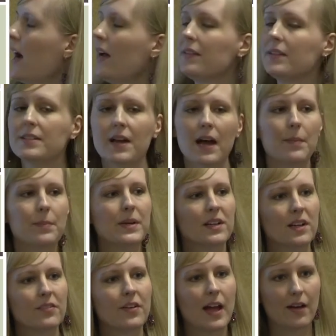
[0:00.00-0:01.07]
On the
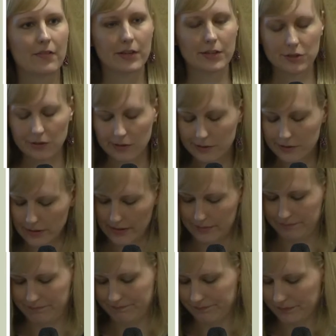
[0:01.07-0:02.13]
topic of having children,